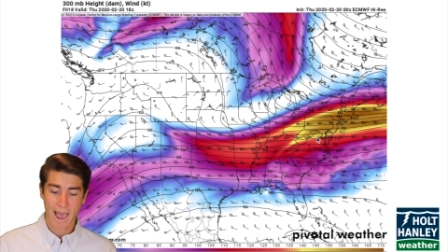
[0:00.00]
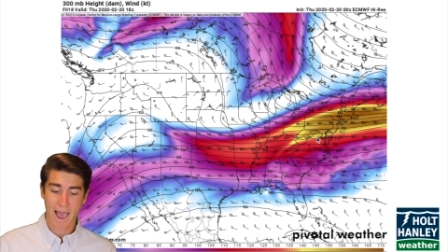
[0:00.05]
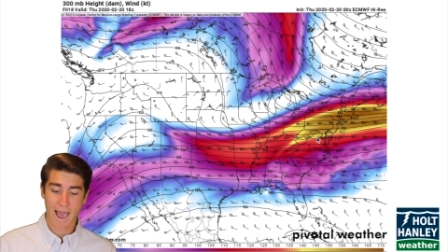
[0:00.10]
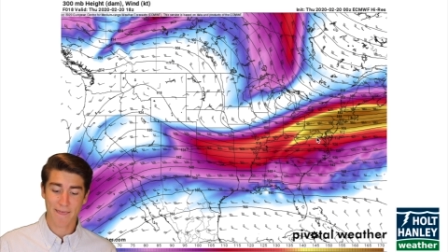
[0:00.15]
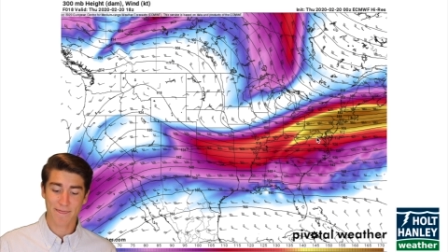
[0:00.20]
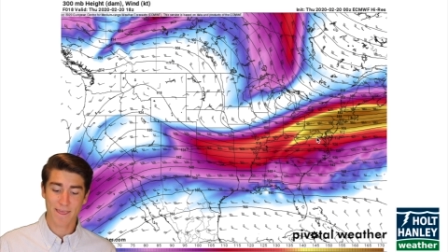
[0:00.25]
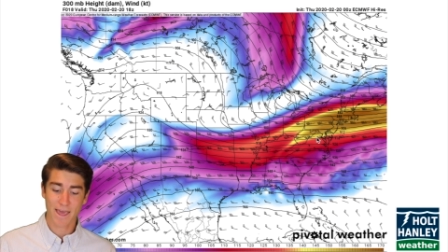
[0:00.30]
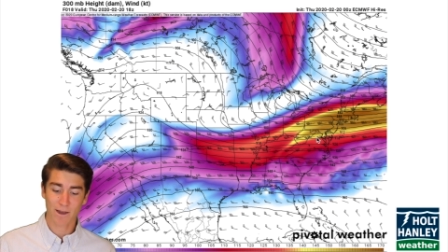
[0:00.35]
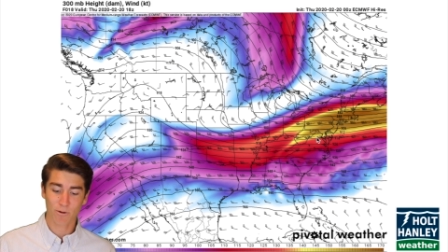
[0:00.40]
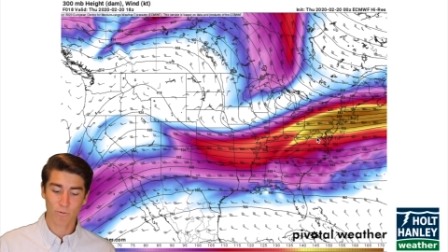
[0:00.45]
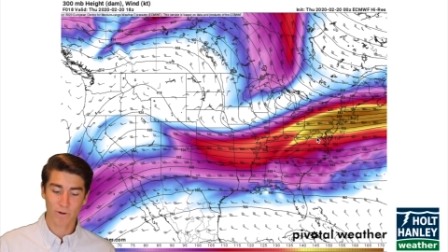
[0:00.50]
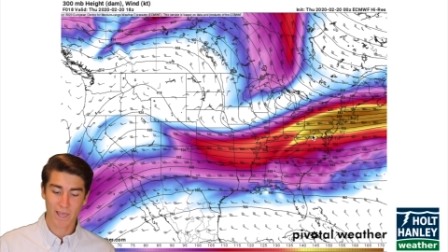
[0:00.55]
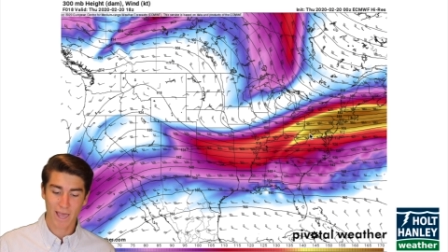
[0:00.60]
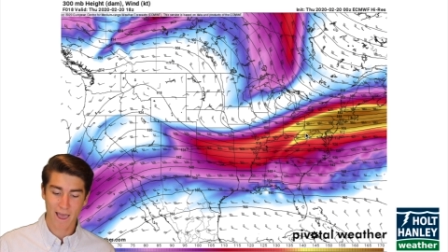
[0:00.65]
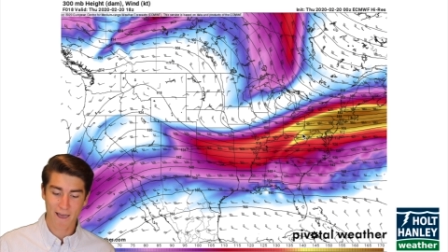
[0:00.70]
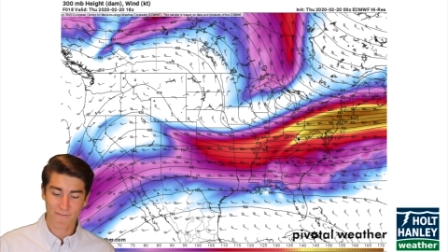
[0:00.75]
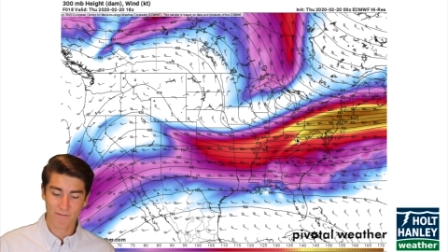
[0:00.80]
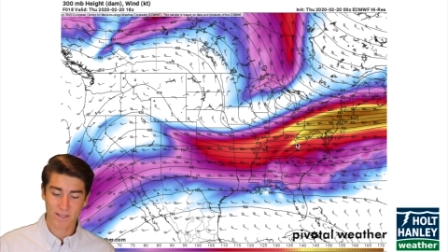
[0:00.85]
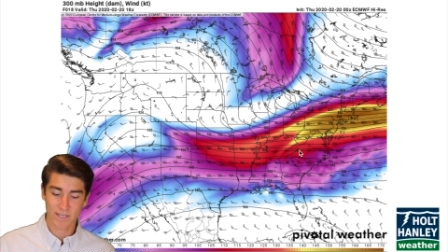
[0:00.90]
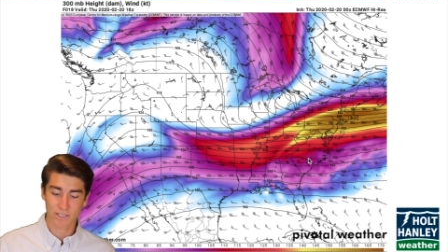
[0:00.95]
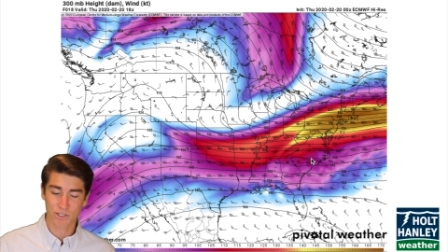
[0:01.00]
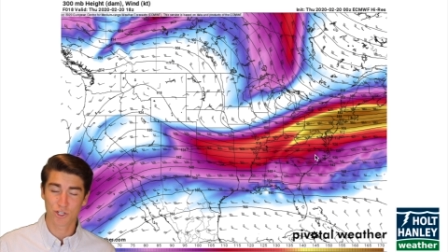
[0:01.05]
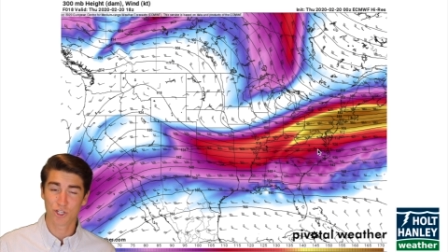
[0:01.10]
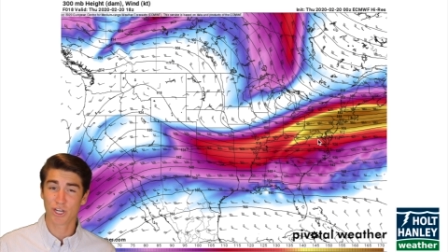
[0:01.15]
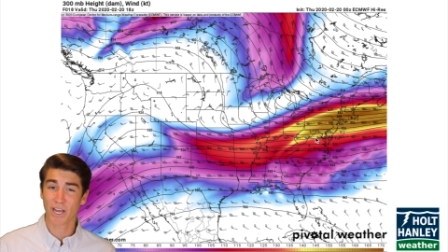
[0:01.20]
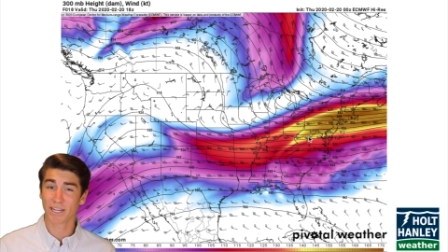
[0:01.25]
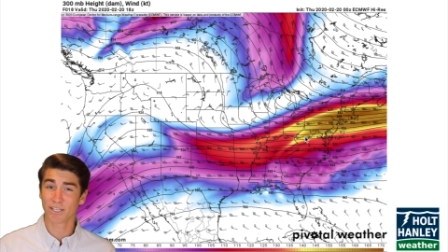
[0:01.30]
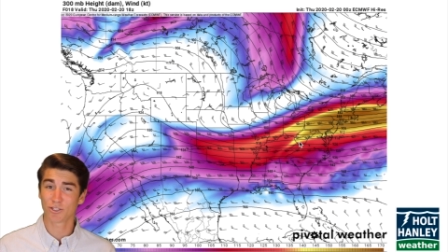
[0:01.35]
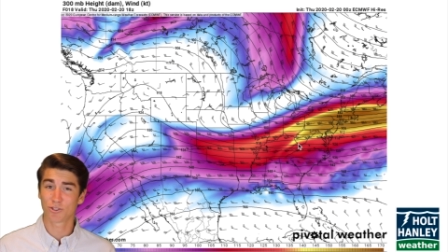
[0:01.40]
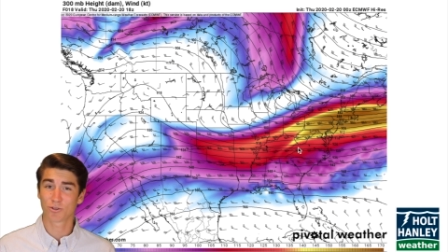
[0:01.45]
and then we have this
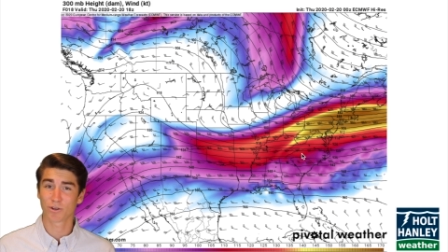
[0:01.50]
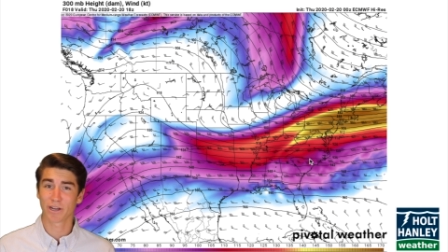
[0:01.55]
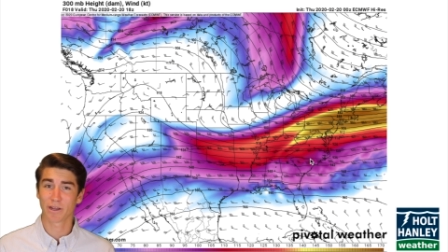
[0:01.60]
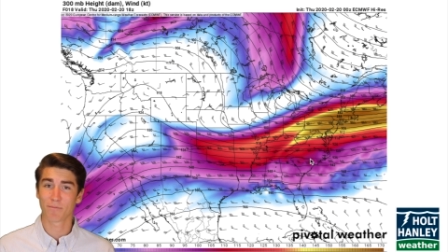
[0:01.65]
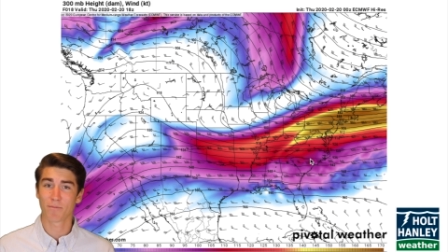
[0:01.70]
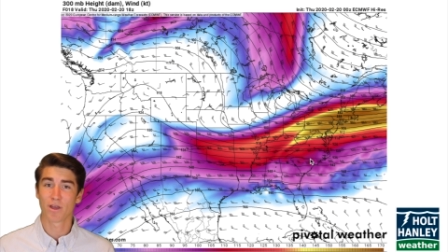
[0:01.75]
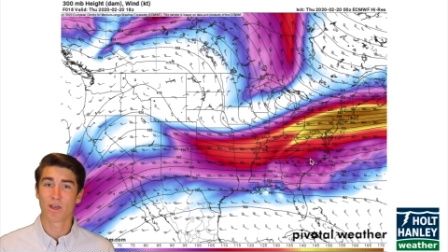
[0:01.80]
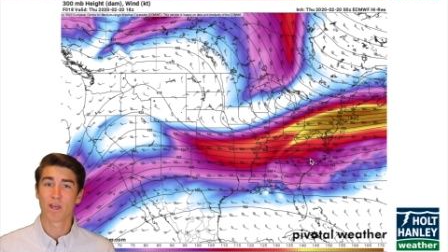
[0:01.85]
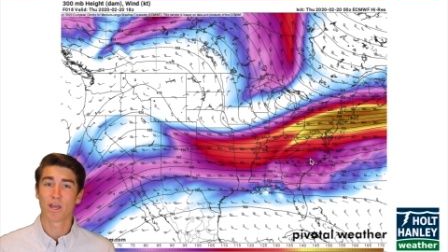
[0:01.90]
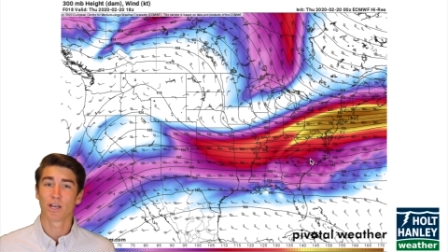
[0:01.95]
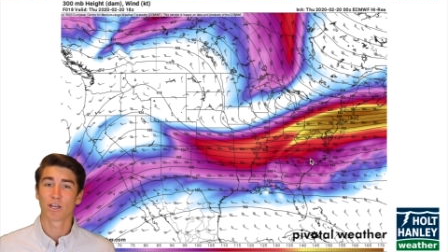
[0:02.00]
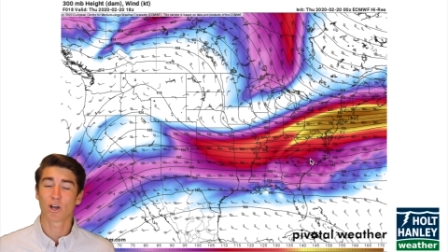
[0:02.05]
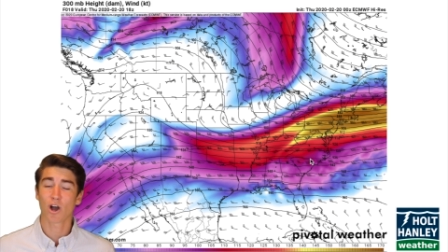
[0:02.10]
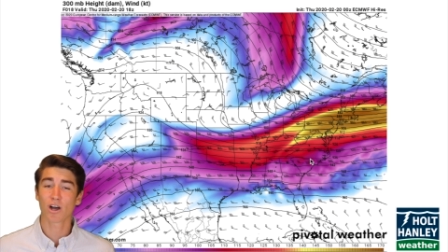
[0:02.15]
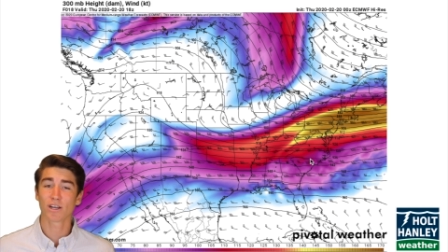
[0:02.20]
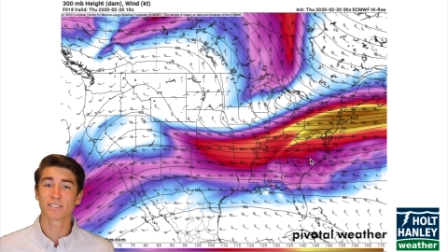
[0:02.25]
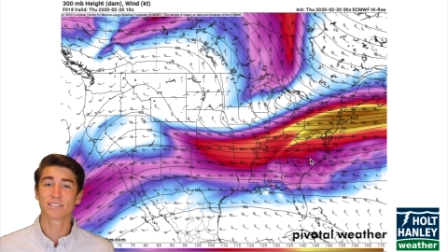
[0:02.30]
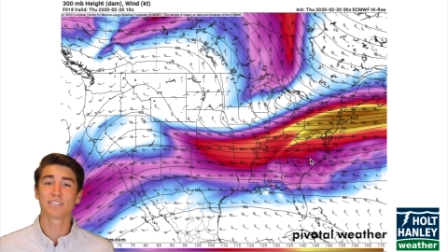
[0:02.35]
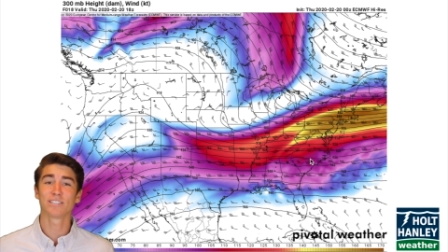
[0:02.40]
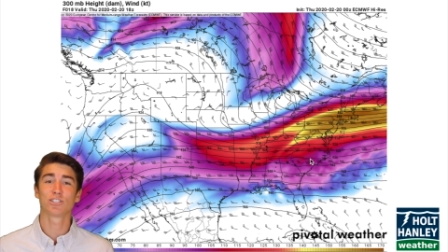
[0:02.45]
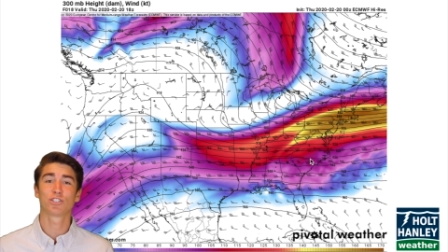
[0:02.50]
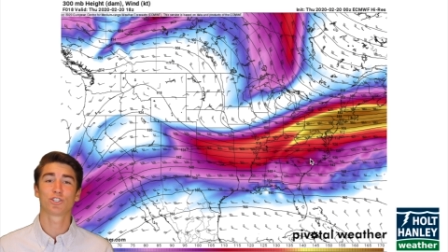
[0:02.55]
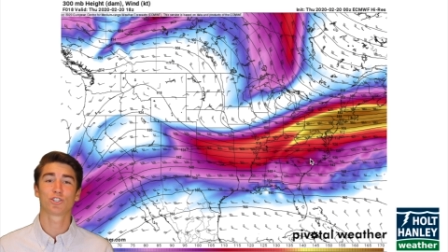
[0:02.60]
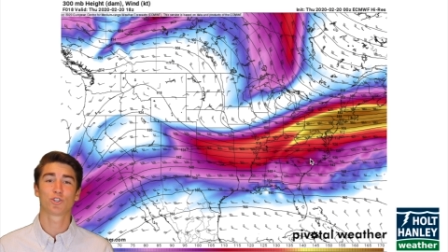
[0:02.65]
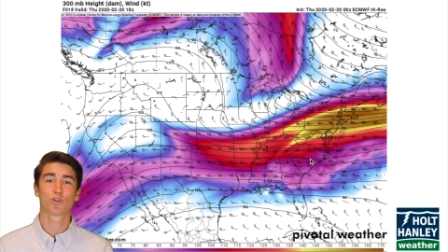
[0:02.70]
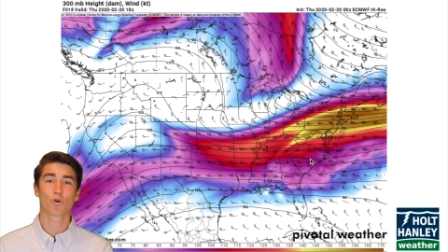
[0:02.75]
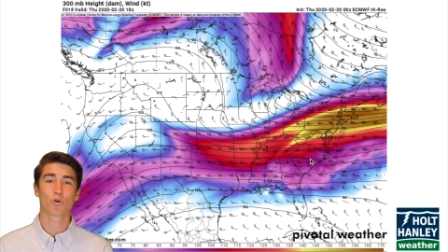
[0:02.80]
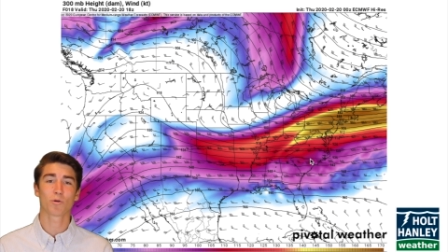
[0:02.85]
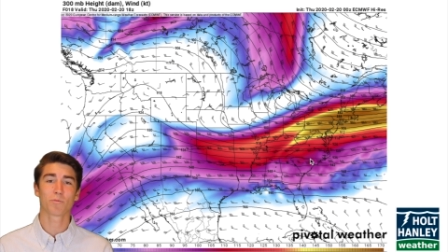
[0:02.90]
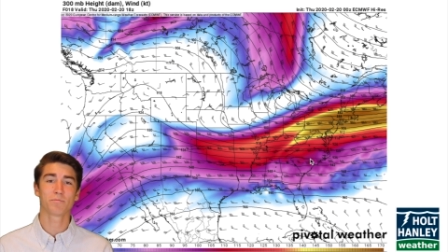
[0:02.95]
jet stream causing
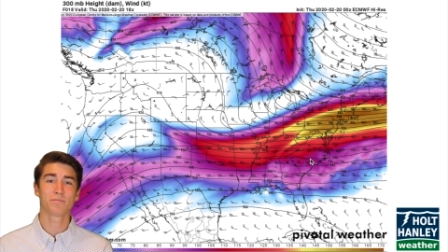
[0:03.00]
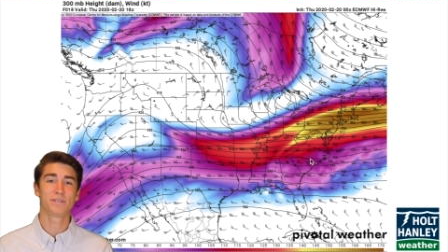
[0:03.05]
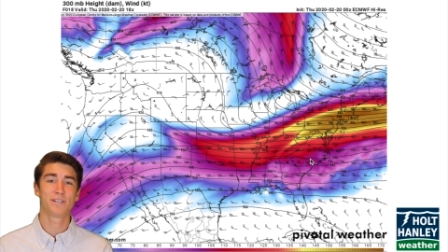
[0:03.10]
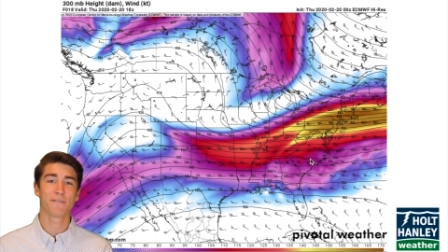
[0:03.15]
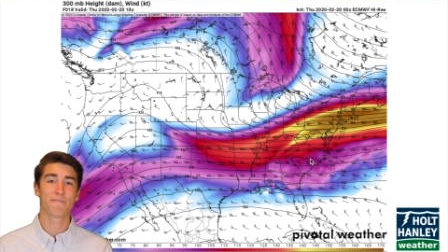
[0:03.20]
storm